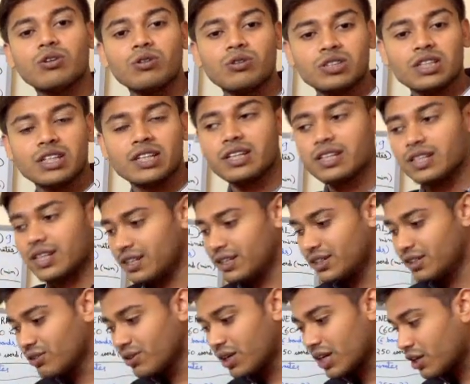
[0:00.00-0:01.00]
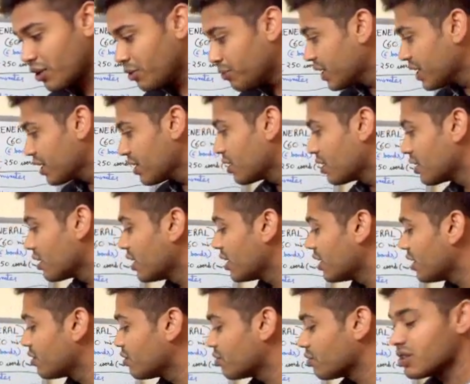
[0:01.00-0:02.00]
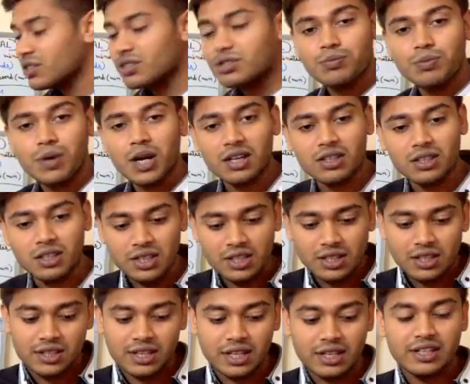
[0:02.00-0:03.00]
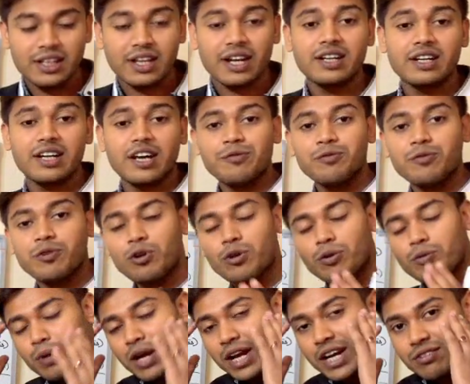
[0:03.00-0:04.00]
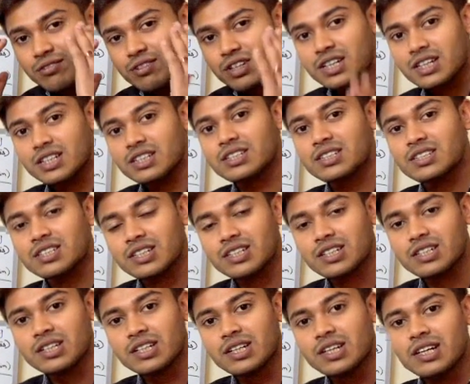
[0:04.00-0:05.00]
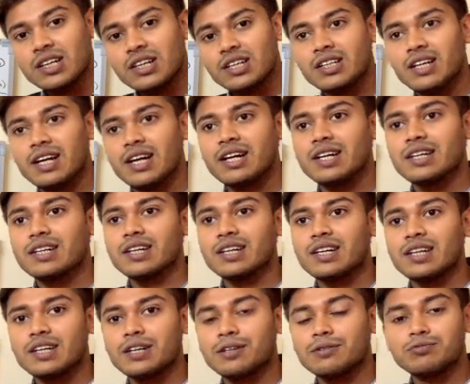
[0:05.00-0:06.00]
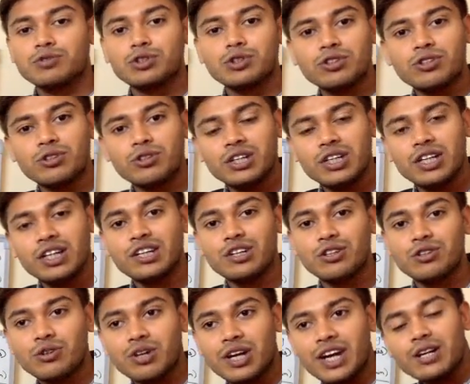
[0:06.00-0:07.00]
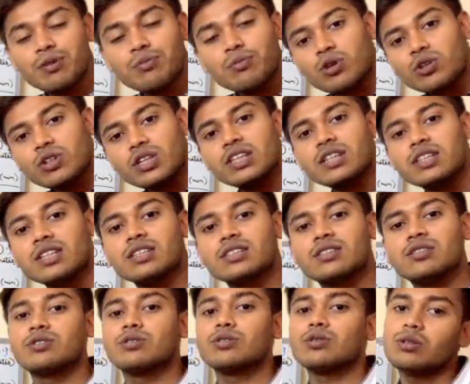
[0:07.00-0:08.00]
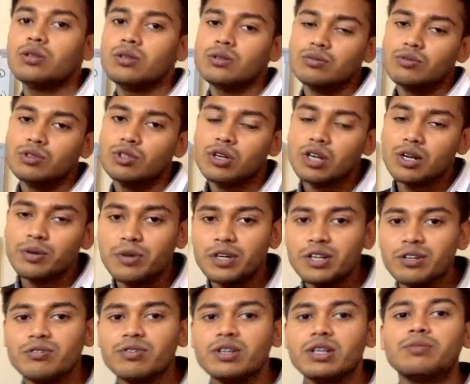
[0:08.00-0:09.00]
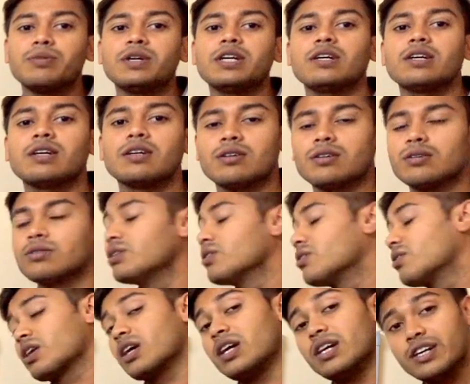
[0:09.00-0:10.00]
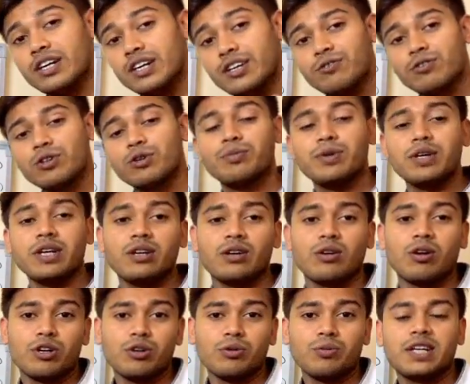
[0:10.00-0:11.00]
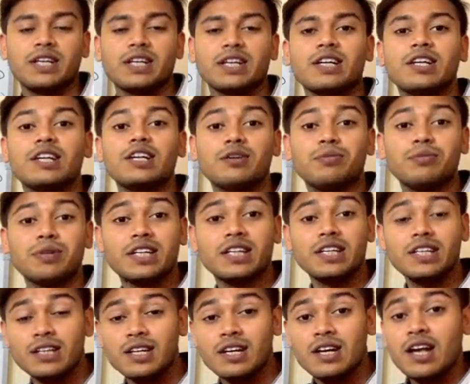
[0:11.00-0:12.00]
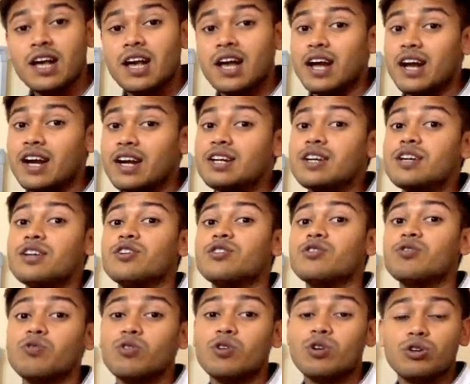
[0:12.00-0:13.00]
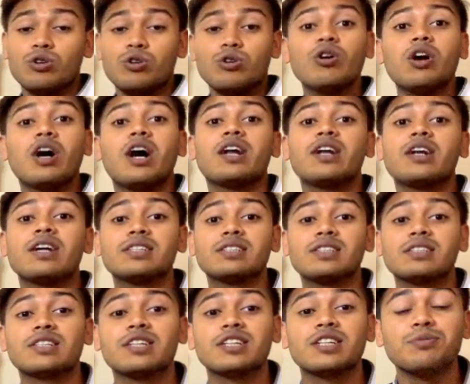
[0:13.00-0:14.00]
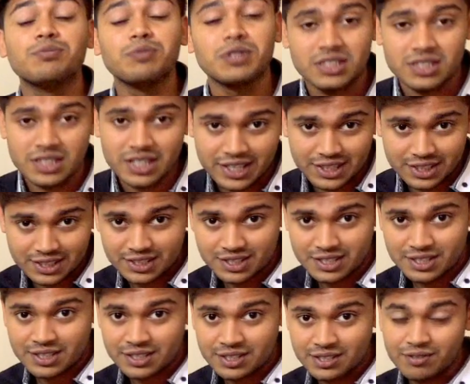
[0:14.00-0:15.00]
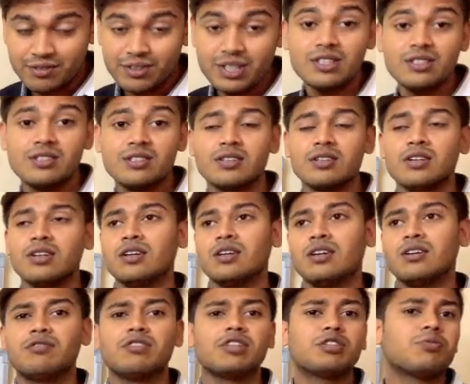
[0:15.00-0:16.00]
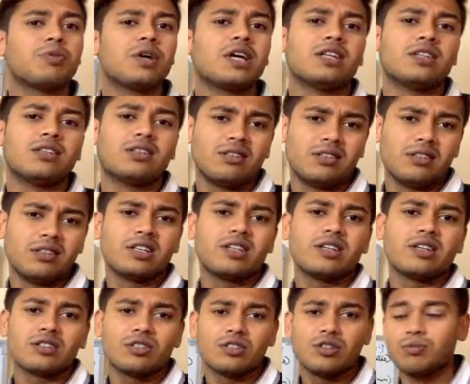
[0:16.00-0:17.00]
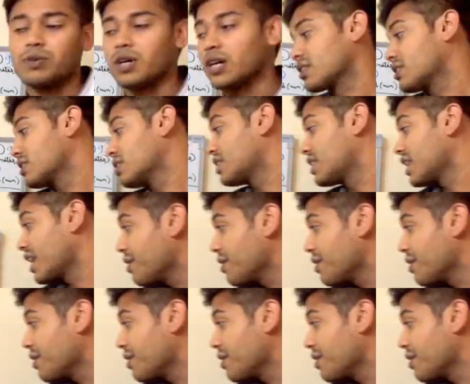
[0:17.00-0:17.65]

you are closing it and you are coming near to this mark, then that time your mind will register that you don't need to write more than this, so your content would be automatically limited and you won't do unnecessary mistakes which might deduct your marks.